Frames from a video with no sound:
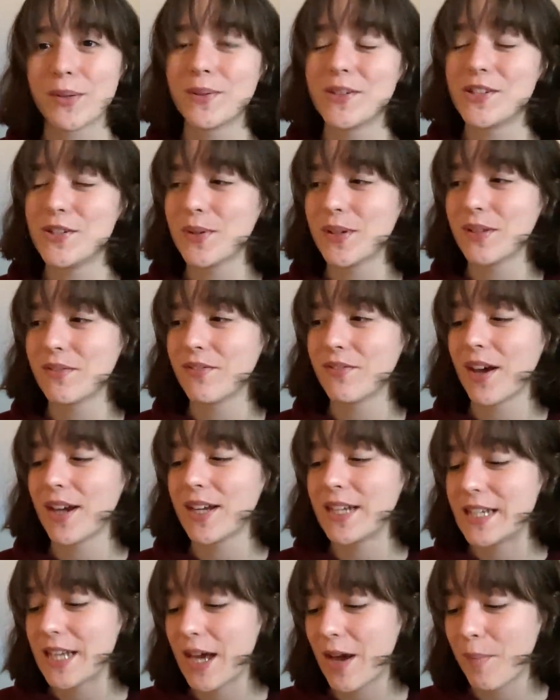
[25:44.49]
which you can
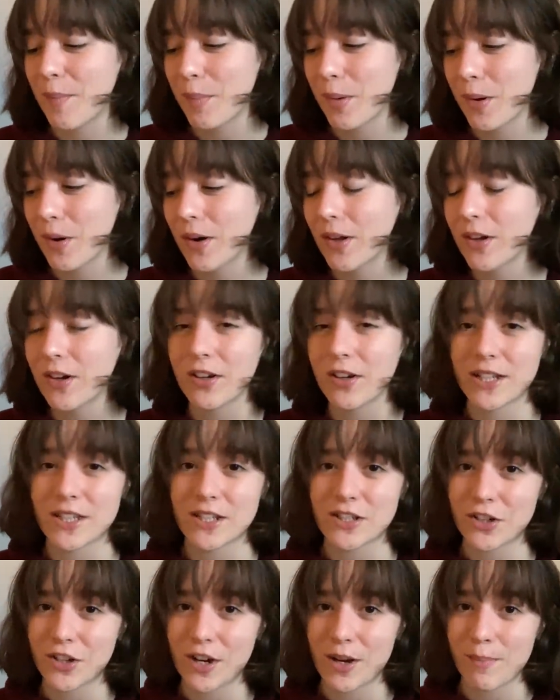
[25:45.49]
find up on our
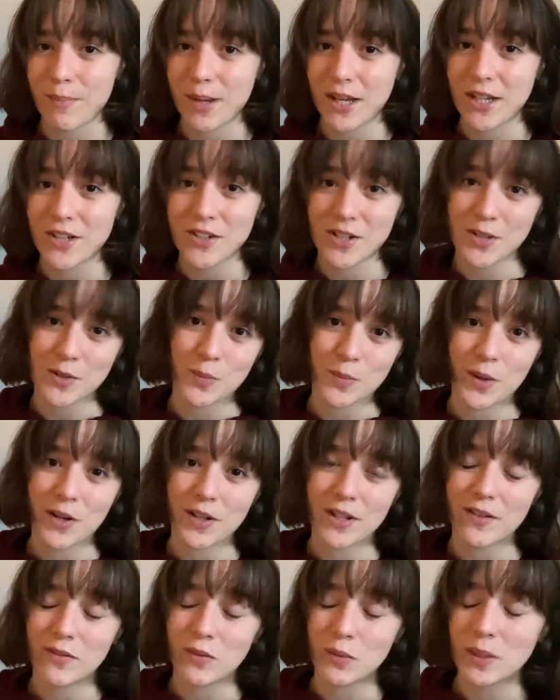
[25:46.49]
Instagram page as well
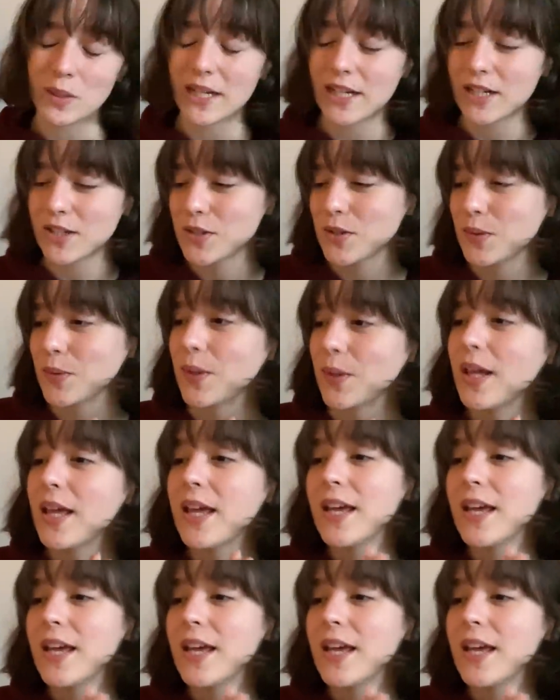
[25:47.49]
if you would like to